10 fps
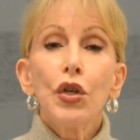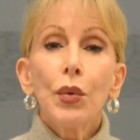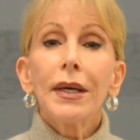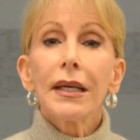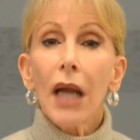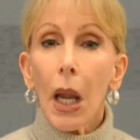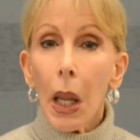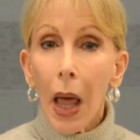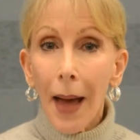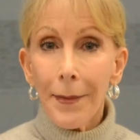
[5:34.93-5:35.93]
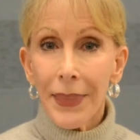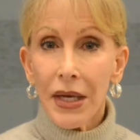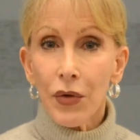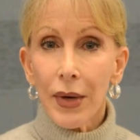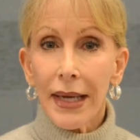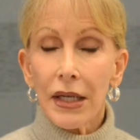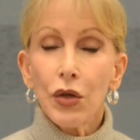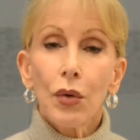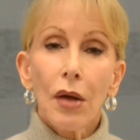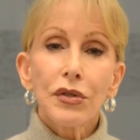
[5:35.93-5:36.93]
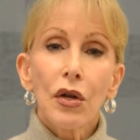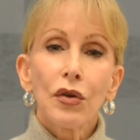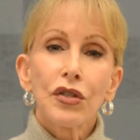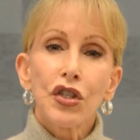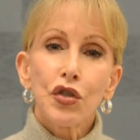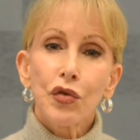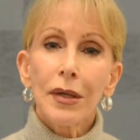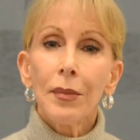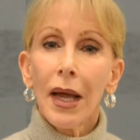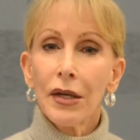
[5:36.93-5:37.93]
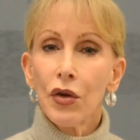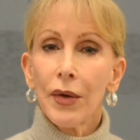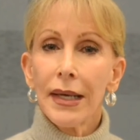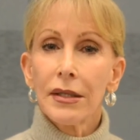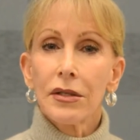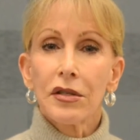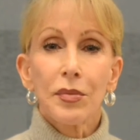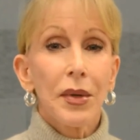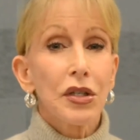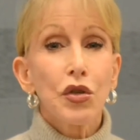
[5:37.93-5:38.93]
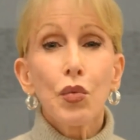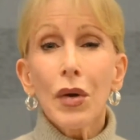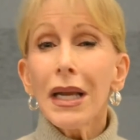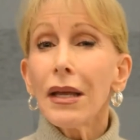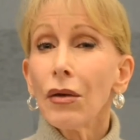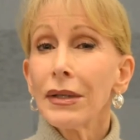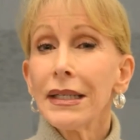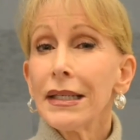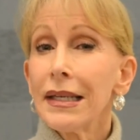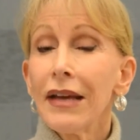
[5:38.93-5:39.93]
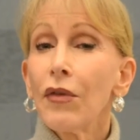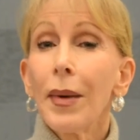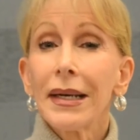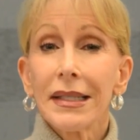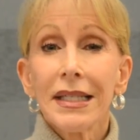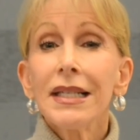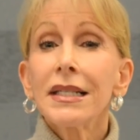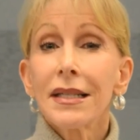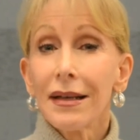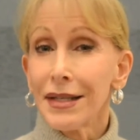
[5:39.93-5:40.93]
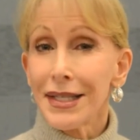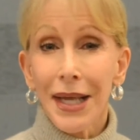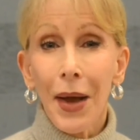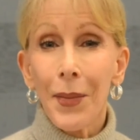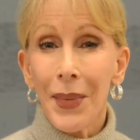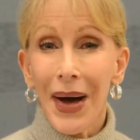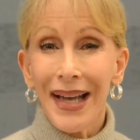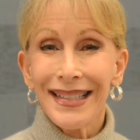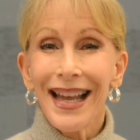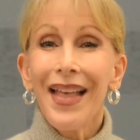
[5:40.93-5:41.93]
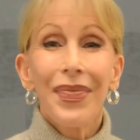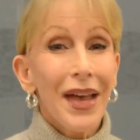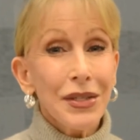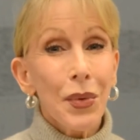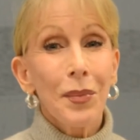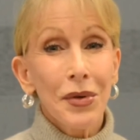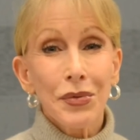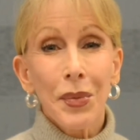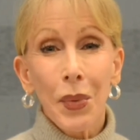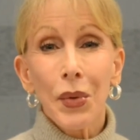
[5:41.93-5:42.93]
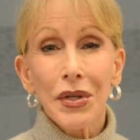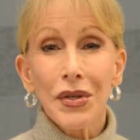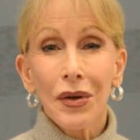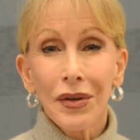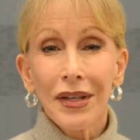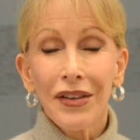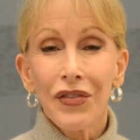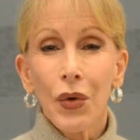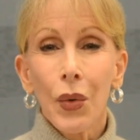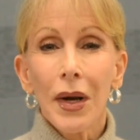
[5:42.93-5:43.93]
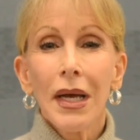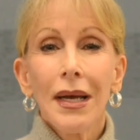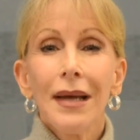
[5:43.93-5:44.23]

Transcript: you will get a lot better at it. You'll also learn to streamline your answers because you really only need to give about a 10-second sound bite. That's what most reporters are looking for.